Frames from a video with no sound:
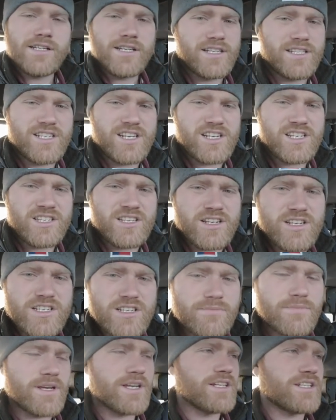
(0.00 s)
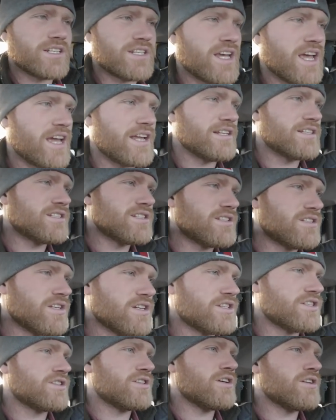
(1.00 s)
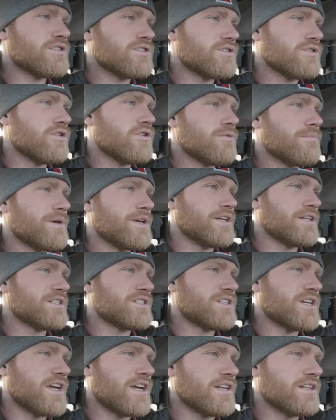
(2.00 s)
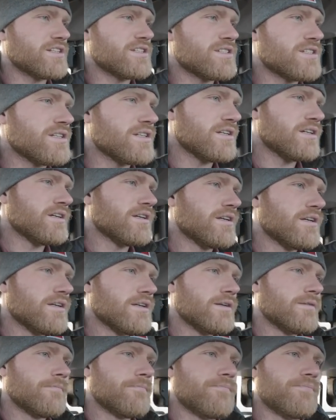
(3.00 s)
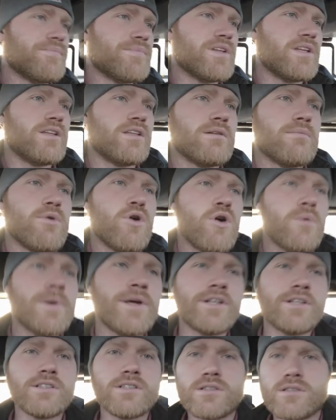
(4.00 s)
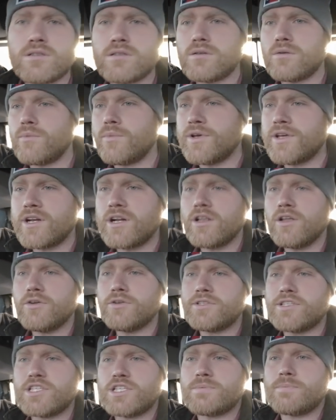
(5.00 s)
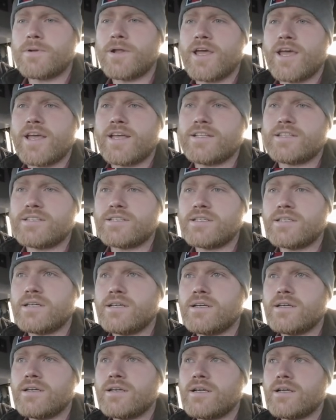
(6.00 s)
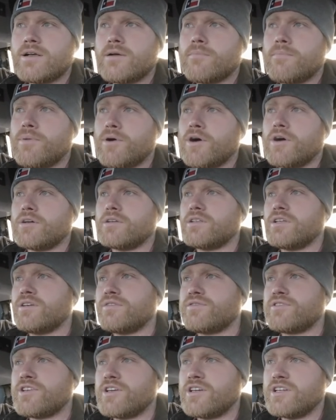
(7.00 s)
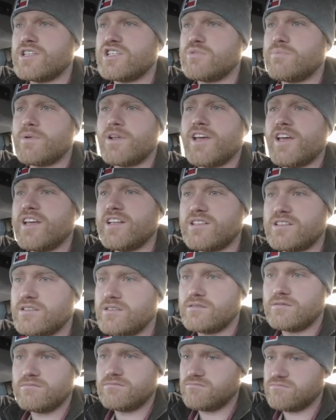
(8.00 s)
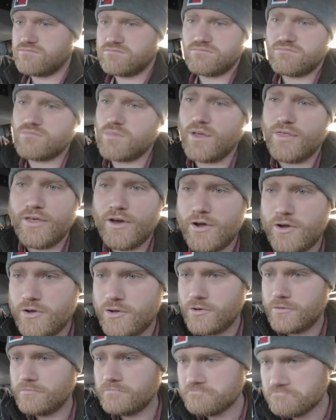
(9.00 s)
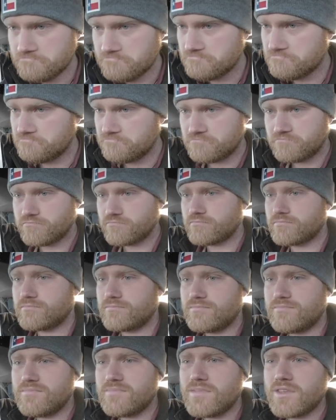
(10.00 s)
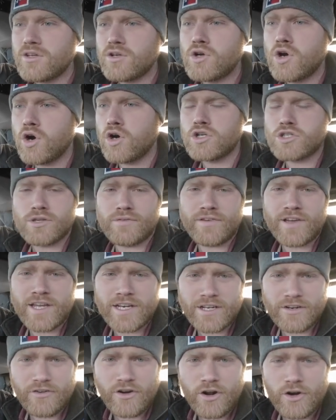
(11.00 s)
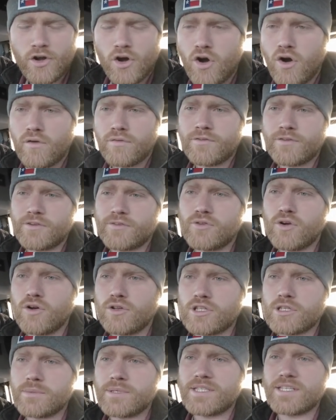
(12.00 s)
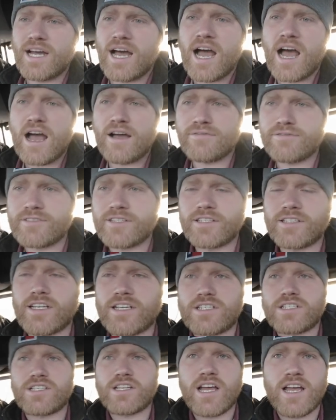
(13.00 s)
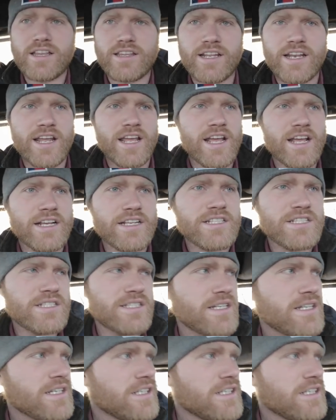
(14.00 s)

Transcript: It just doesn't make sense. This does not make sense. At the moment, we're allowed to spread, but you have to spread without cause of any runoff. You've not to be daft and this, that and the next.